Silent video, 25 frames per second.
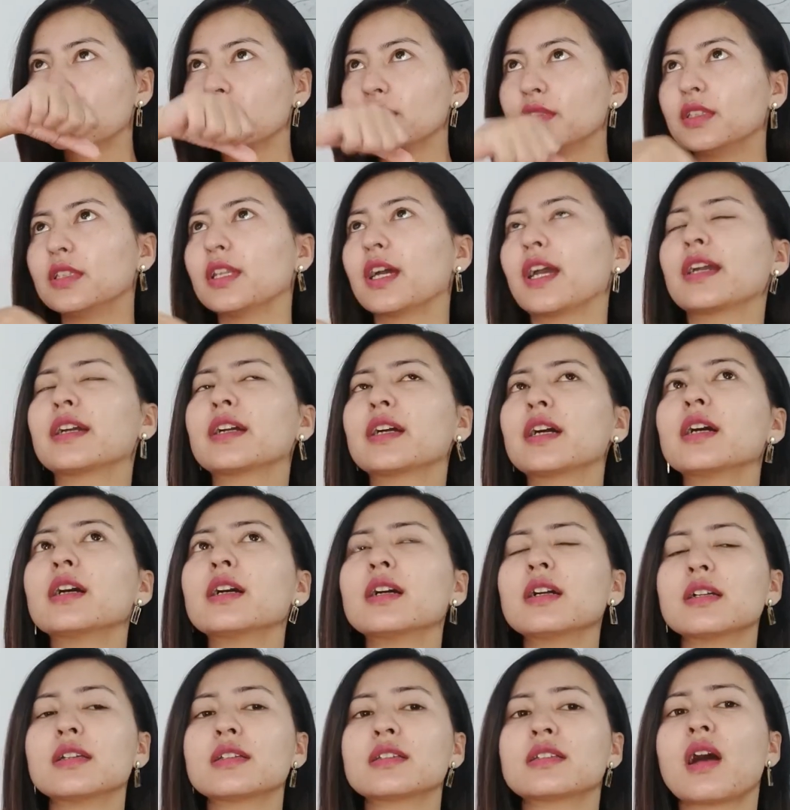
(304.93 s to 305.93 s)
like
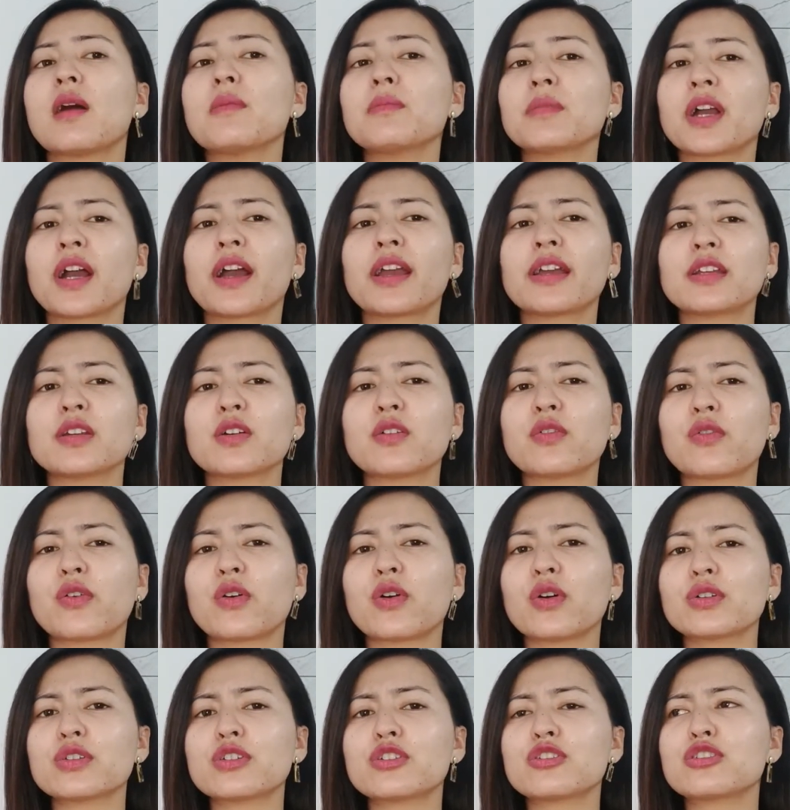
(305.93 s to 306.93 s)
some kind of
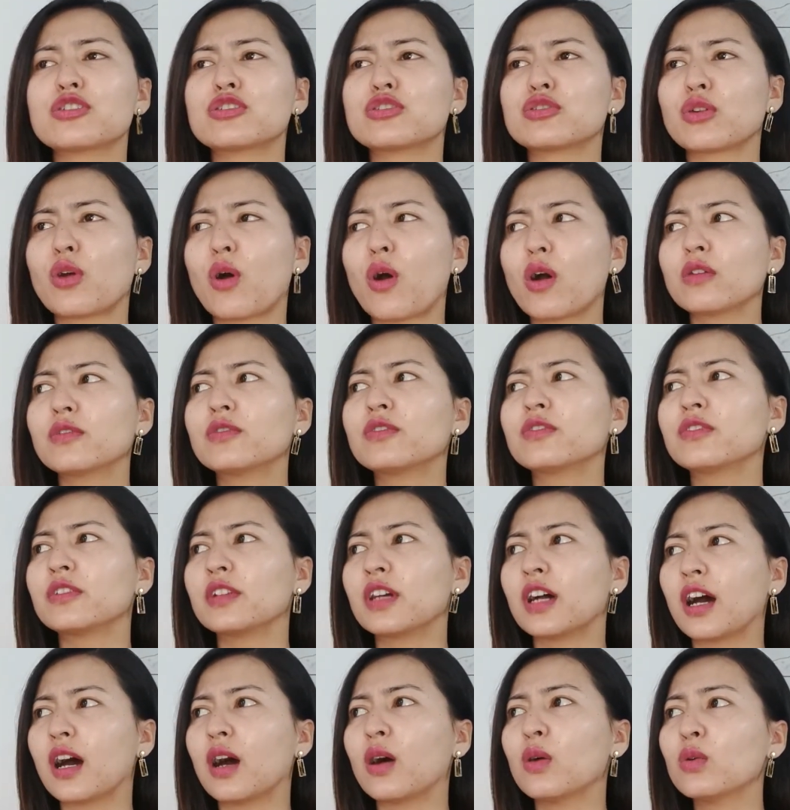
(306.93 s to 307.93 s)
a strong
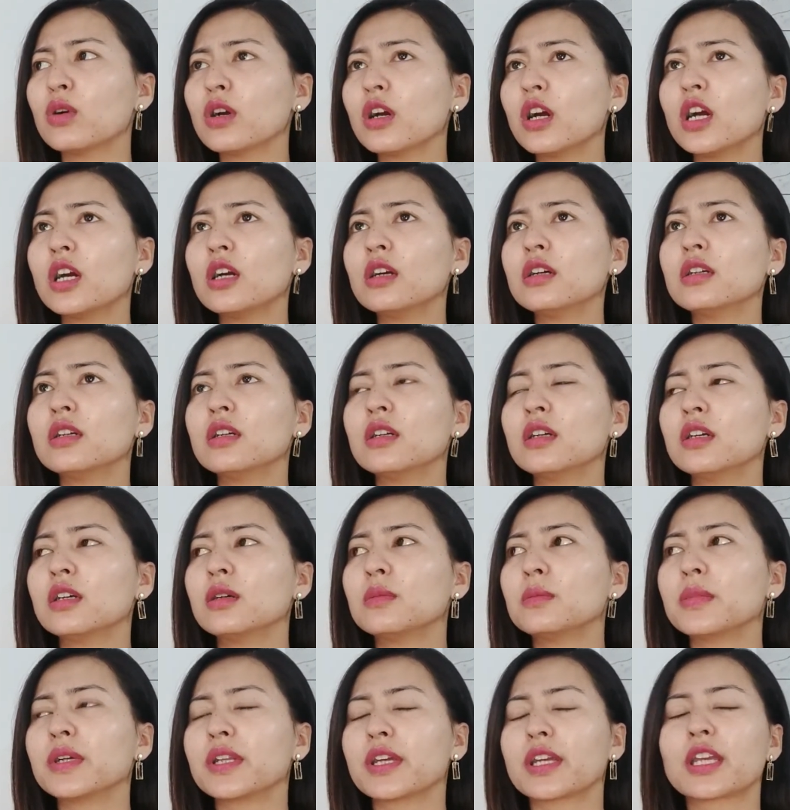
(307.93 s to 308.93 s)
flower,
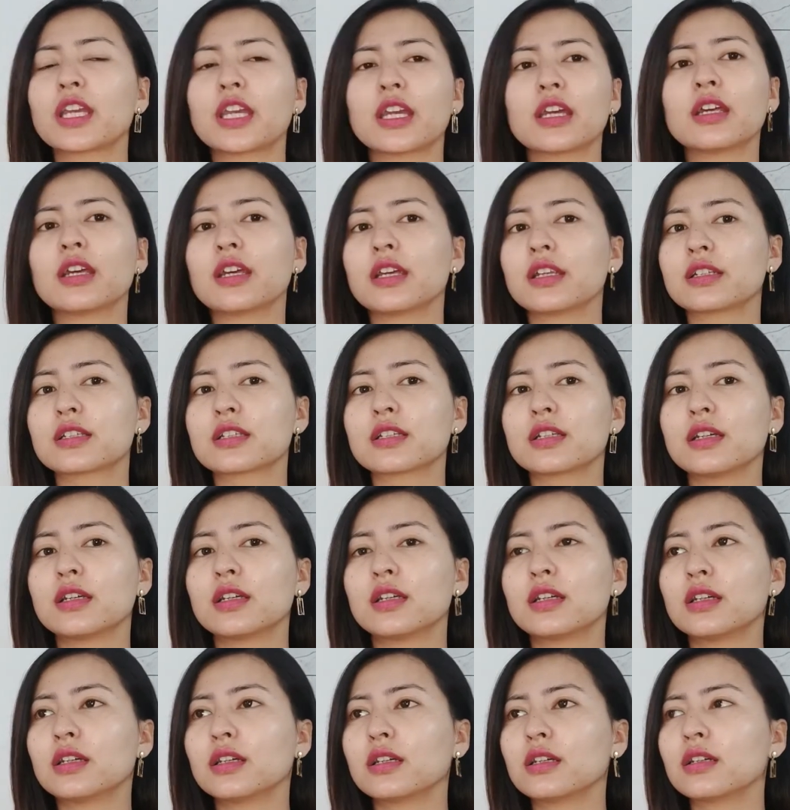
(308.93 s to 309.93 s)
but I can't
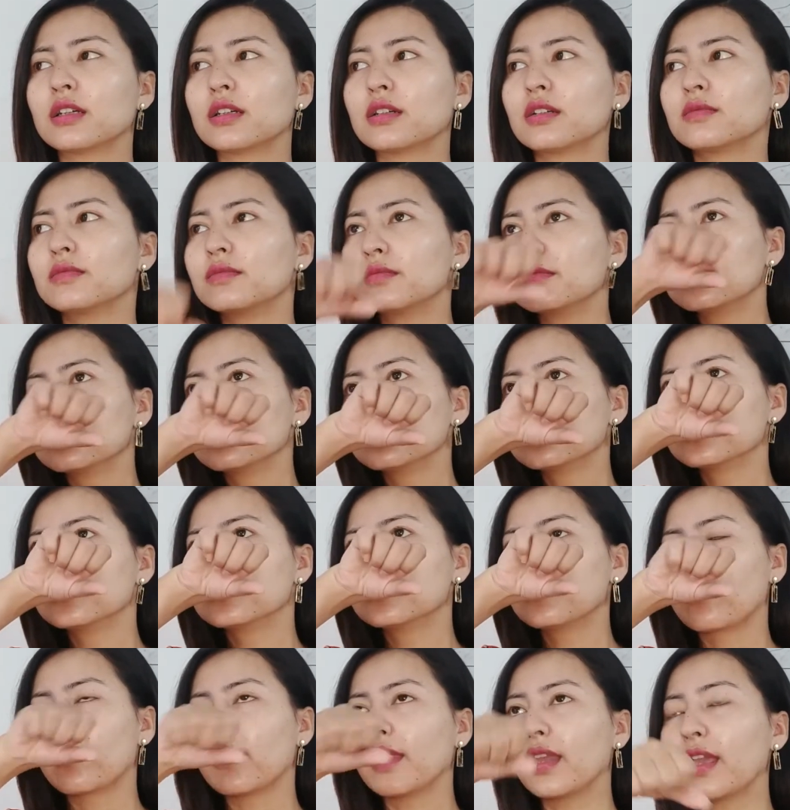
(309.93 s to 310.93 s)

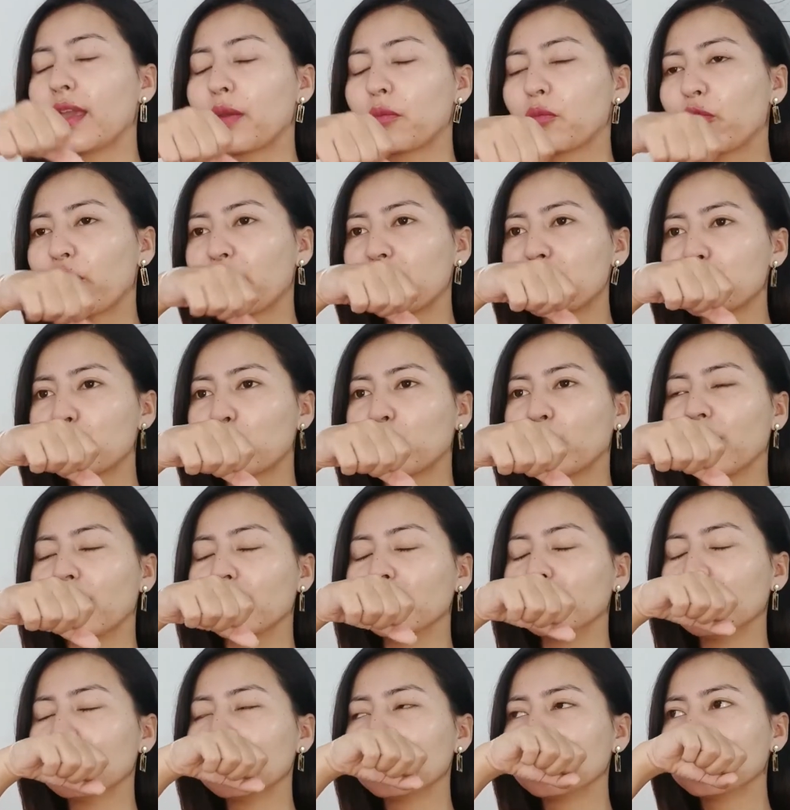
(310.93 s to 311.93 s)
name which
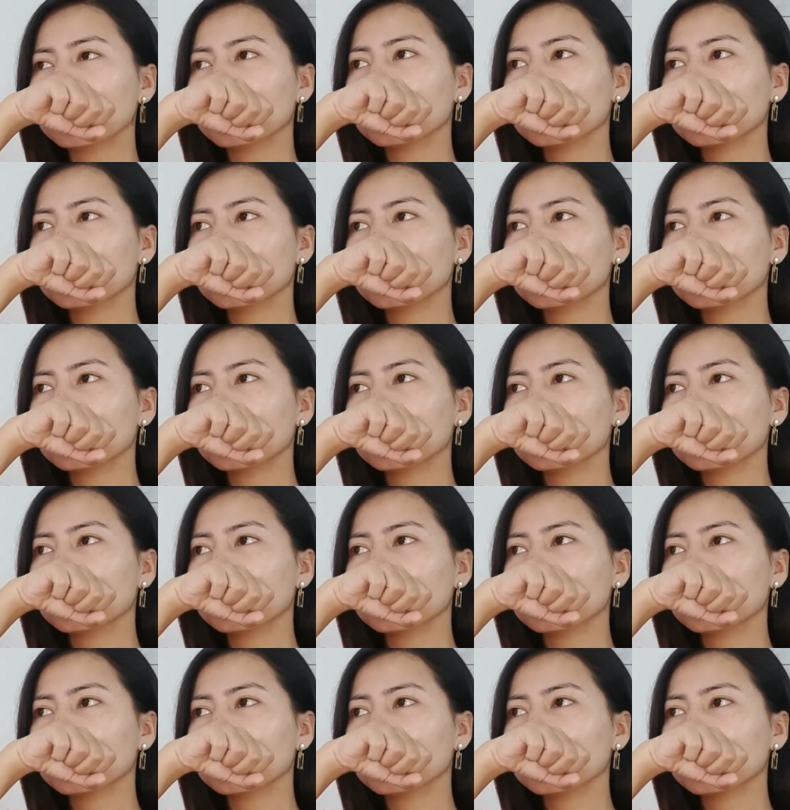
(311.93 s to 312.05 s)
one.